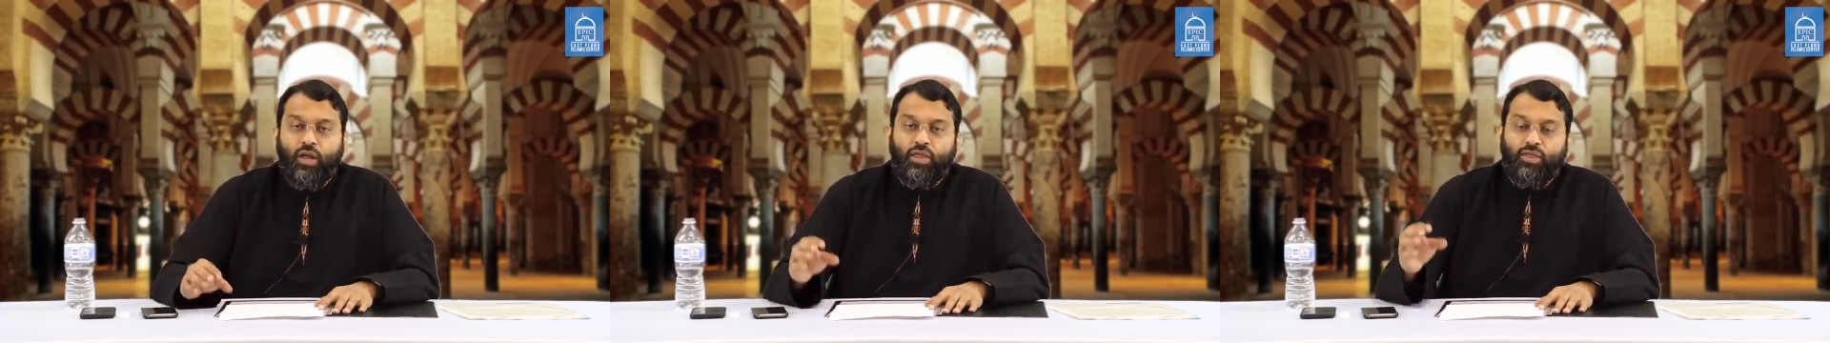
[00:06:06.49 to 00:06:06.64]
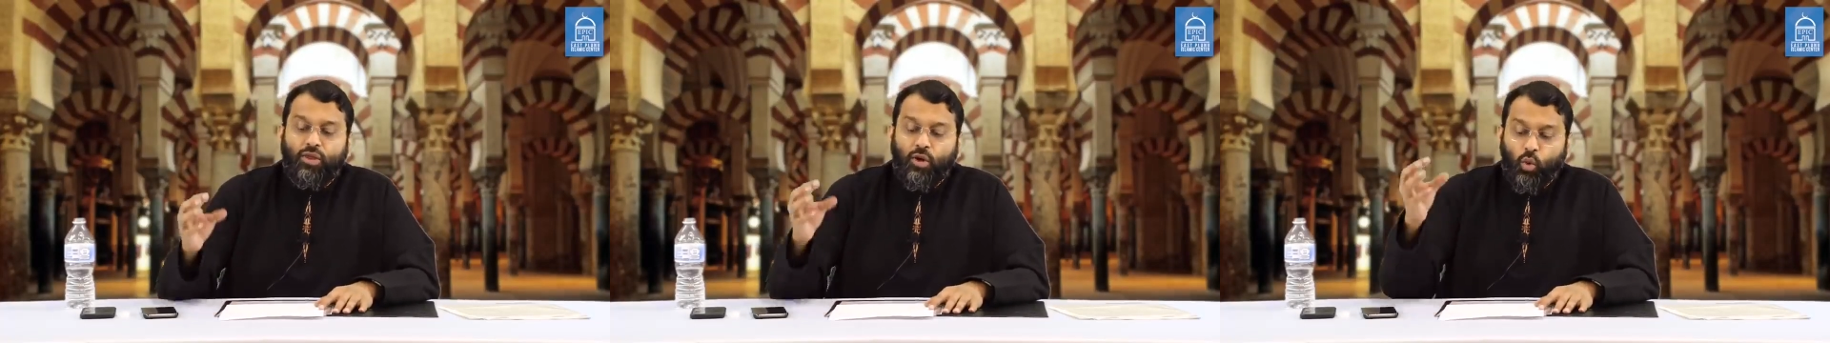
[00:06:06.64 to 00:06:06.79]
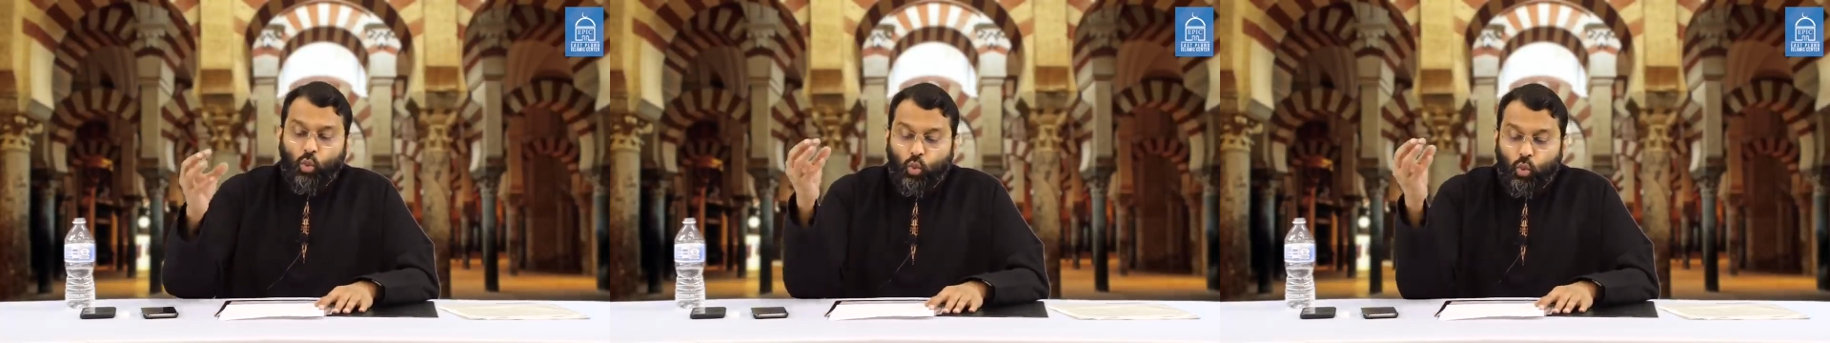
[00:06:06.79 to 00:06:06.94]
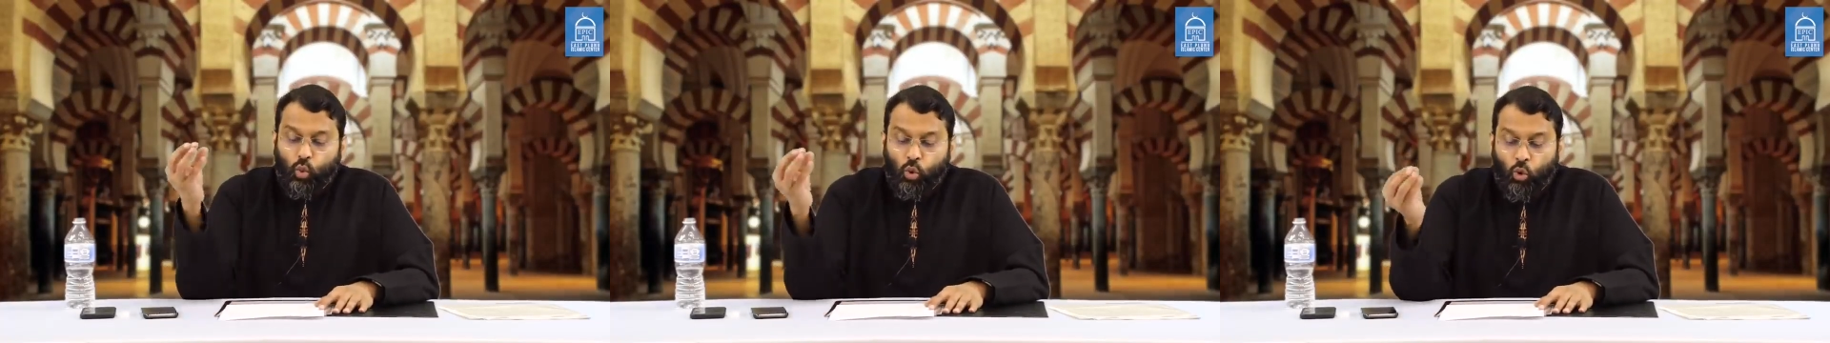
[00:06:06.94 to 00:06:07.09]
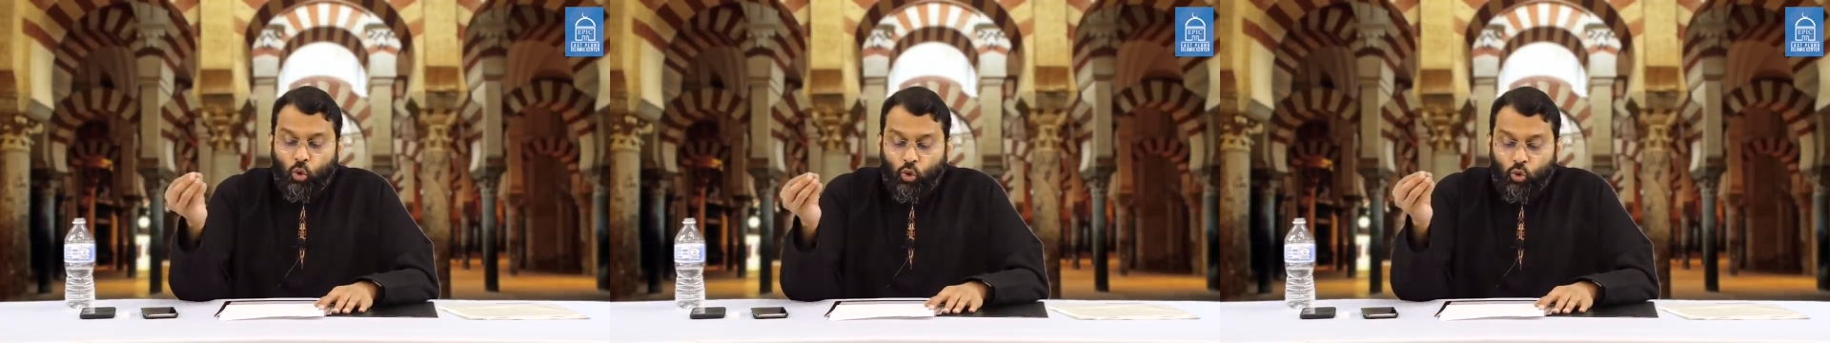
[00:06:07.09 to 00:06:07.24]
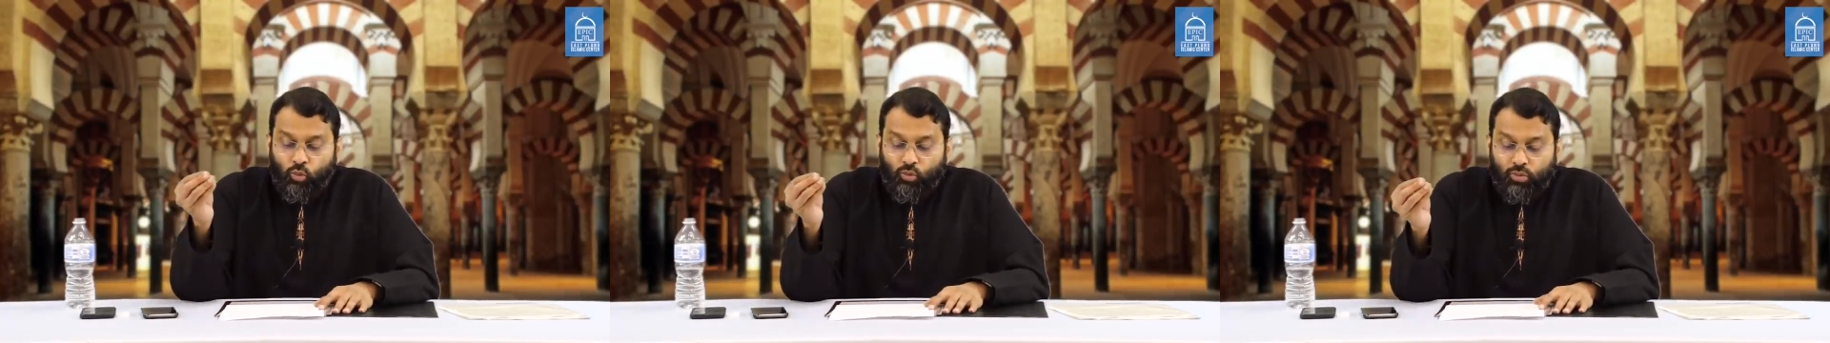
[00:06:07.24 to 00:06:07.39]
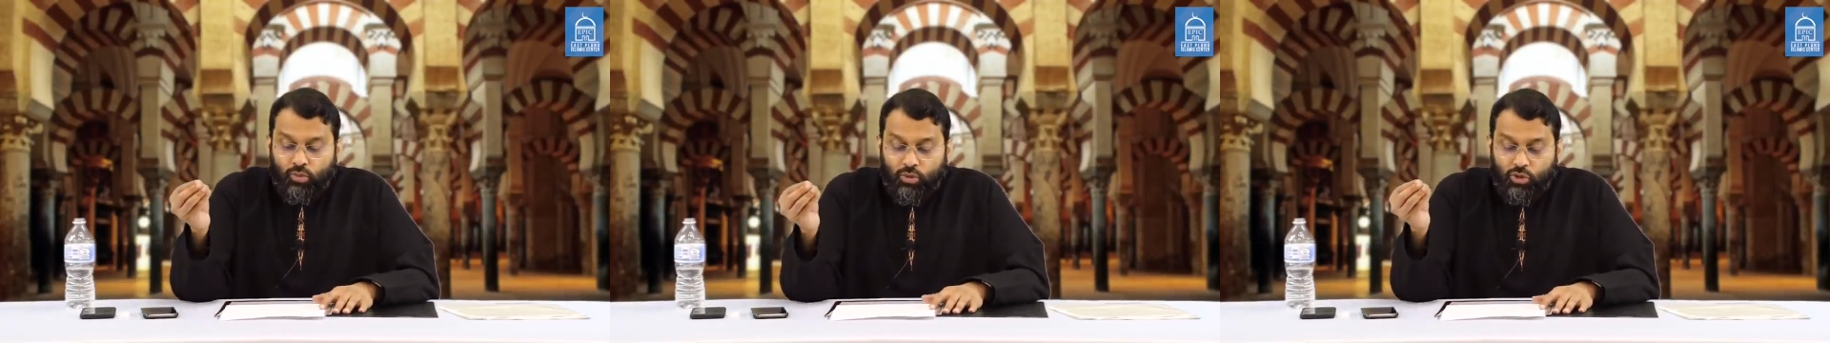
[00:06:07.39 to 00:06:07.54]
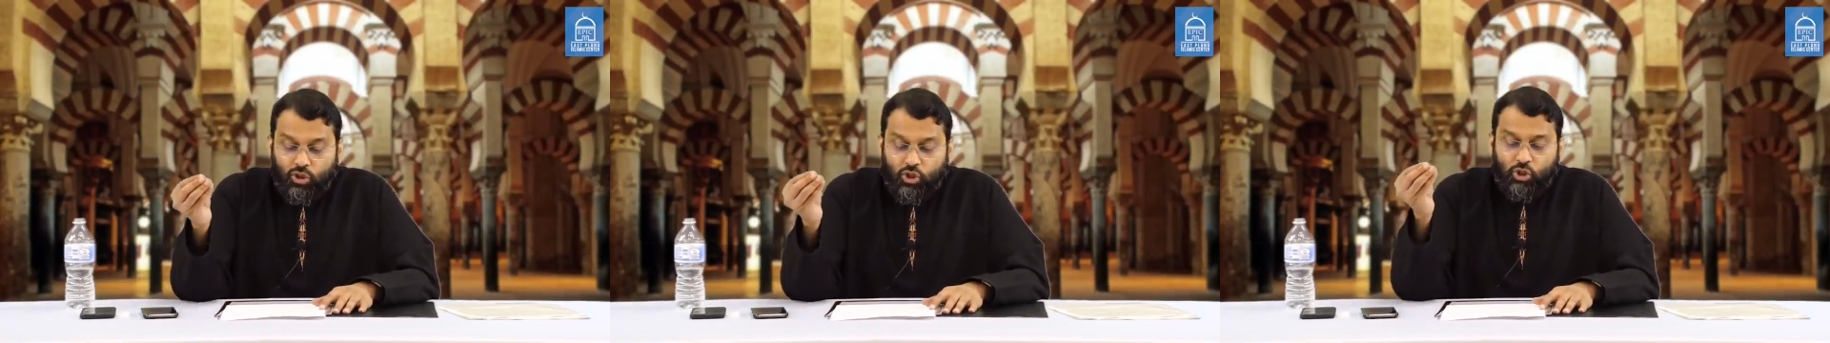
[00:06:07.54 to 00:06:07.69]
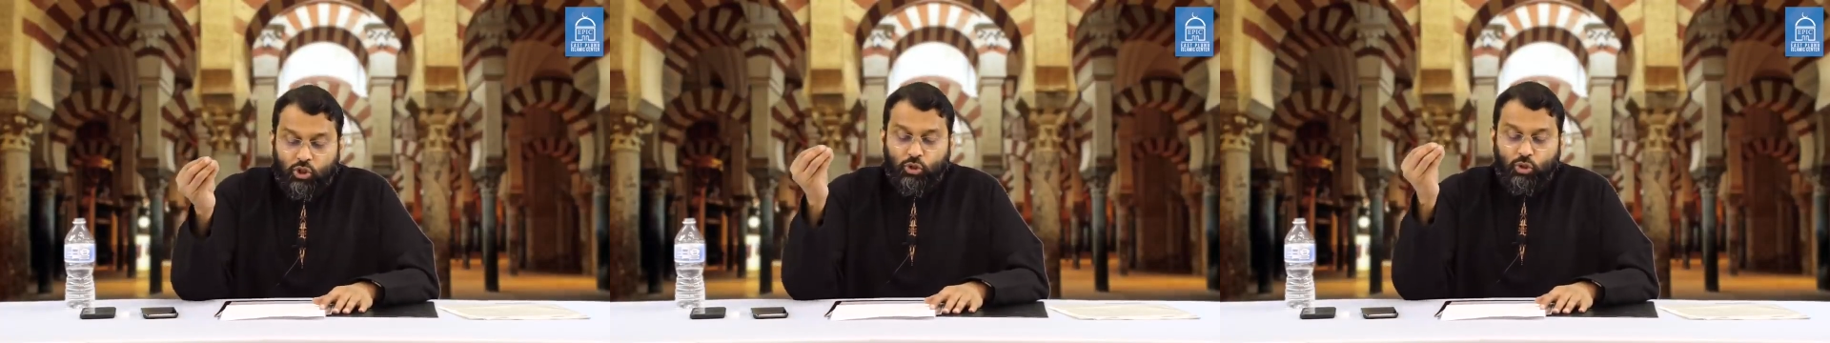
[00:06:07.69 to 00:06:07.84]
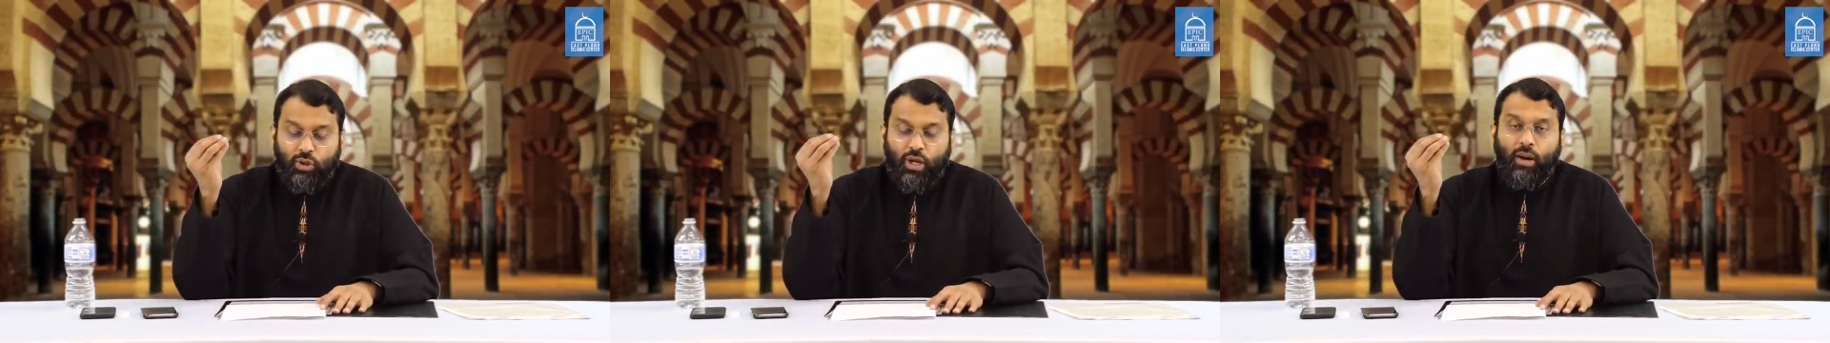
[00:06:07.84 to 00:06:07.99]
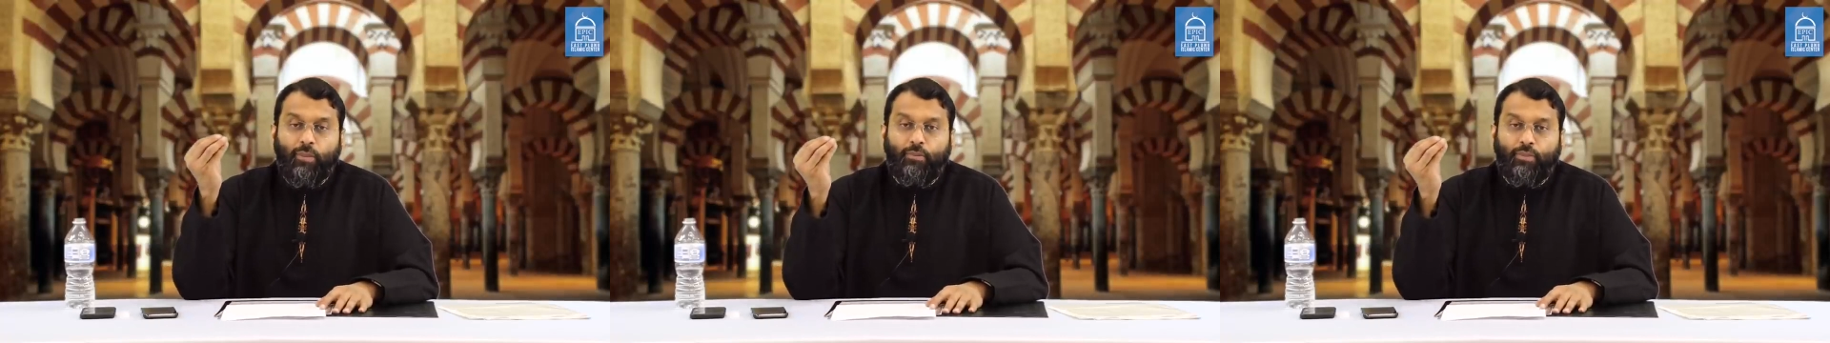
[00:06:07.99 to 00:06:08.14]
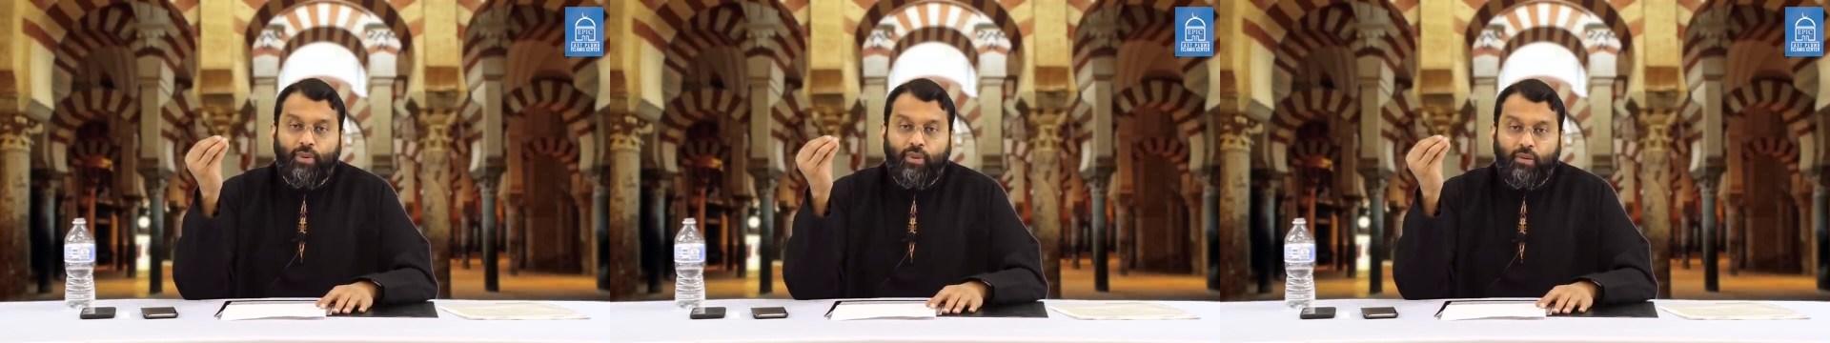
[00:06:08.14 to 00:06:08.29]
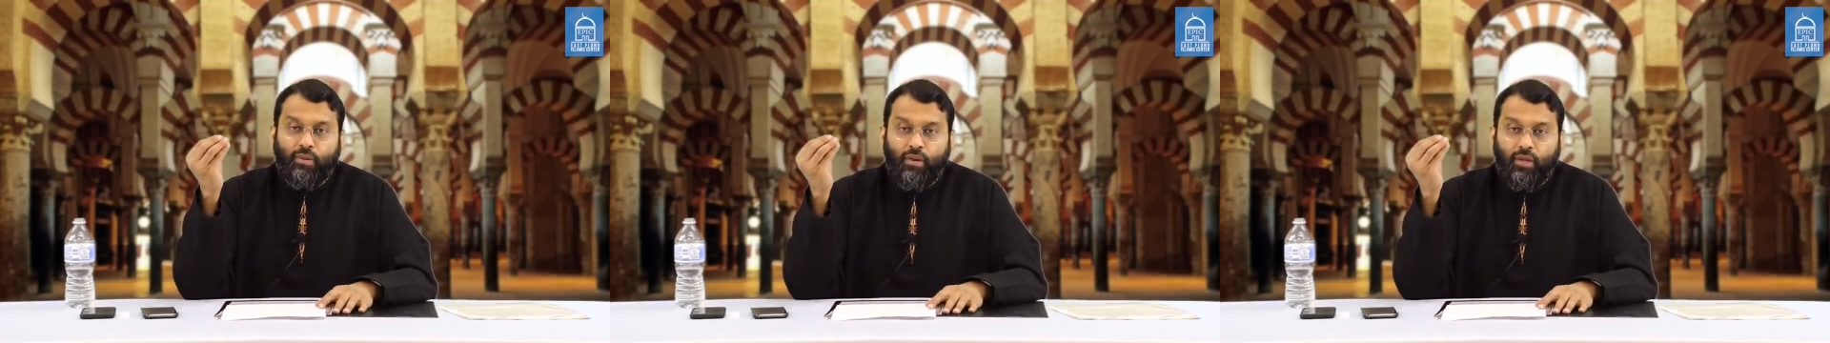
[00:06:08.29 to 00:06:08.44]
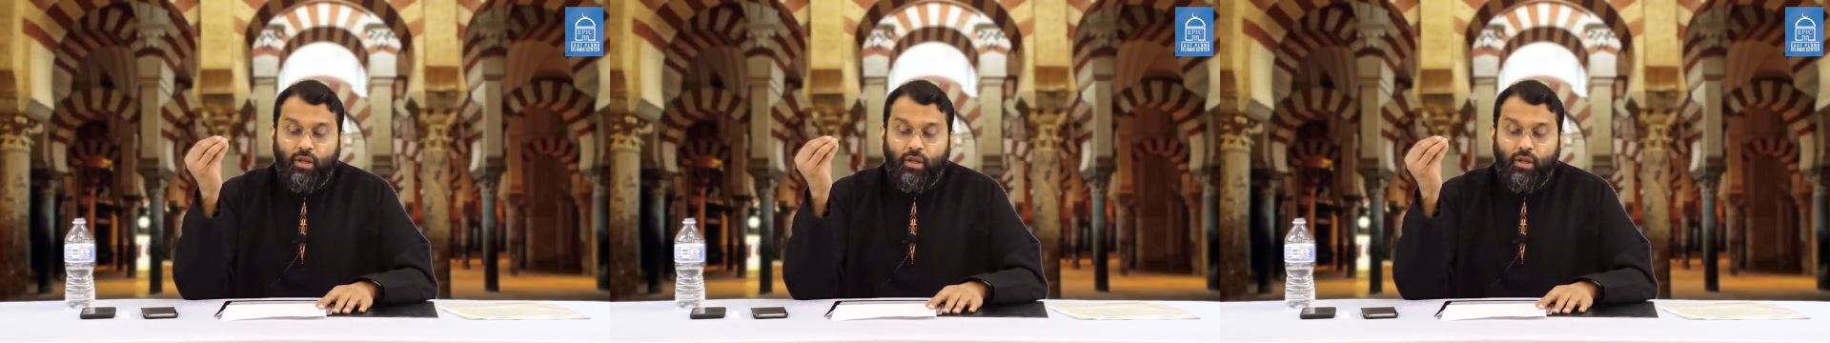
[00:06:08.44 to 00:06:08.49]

the womb stood up.